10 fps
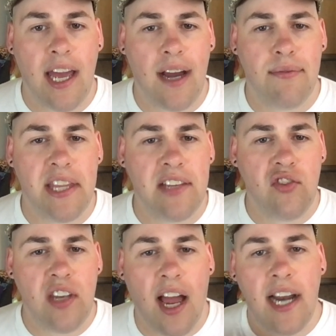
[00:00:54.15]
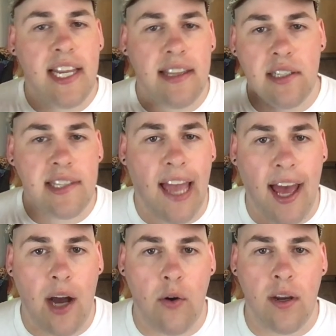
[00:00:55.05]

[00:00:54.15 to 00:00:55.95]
of this tiny little town,